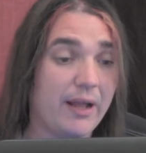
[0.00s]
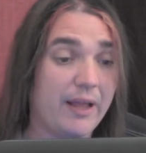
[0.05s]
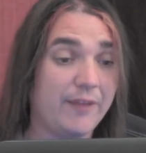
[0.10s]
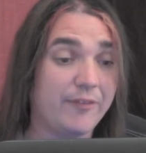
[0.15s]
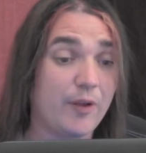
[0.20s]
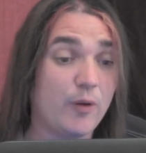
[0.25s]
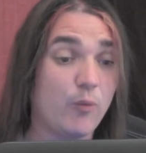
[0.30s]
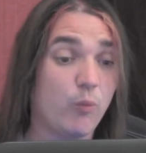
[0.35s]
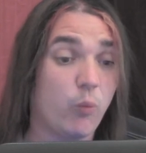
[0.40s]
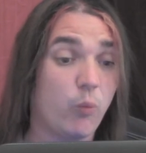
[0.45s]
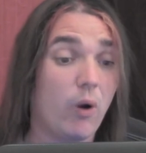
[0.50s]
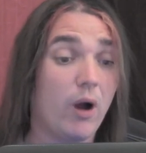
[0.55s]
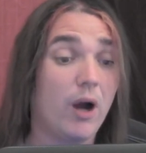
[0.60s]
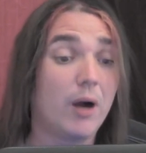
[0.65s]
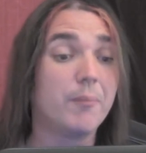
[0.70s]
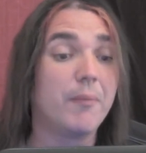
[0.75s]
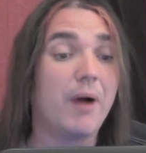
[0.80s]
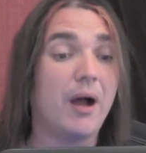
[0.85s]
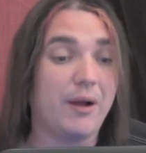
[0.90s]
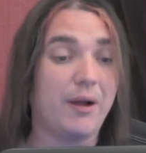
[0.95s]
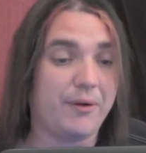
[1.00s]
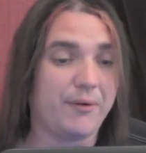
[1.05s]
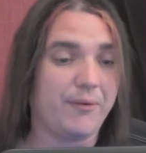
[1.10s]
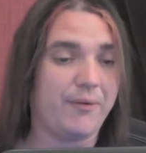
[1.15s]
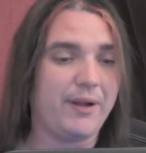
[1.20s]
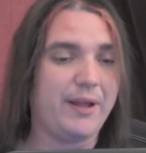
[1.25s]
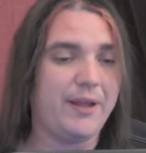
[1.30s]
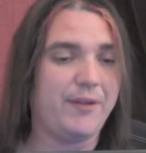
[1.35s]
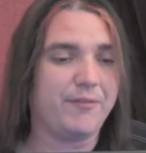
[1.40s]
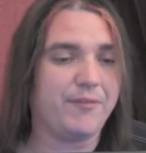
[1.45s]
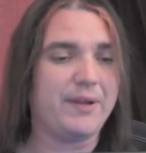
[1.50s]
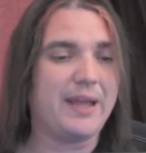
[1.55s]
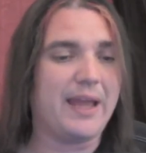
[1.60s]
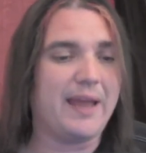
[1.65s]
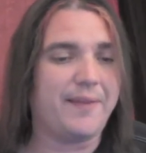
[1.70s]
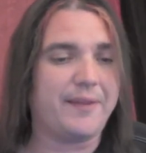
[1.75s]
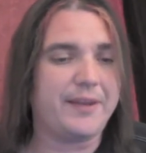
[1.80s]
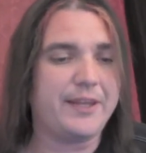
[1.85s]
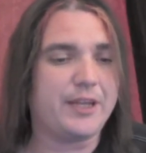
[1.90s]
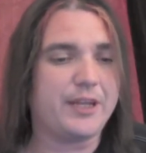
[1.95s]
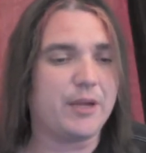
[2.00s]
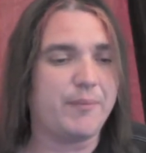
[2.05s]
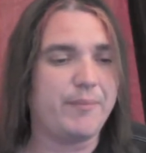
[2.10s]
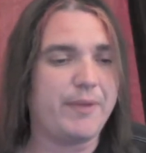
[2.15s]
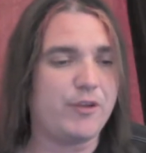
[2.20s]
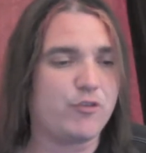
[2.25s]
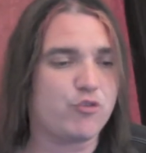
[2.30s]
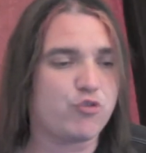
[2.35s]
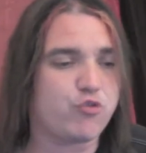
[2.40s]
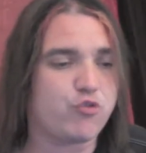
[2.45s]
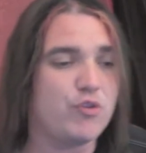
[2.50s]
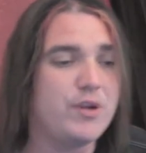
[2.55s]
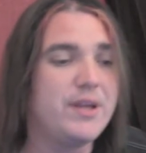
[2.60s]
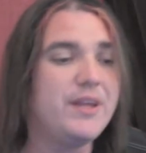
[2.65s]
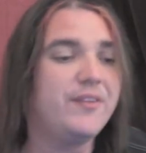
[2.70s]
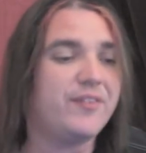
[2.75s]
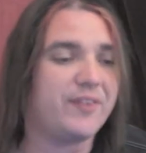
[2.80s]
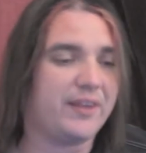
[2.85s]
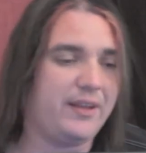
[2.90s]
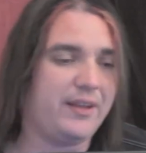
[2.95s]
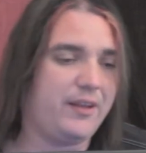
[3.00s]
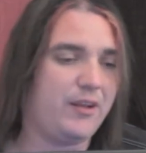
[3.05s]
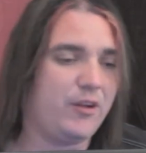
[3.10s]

as a warmonger, in reality commit treason,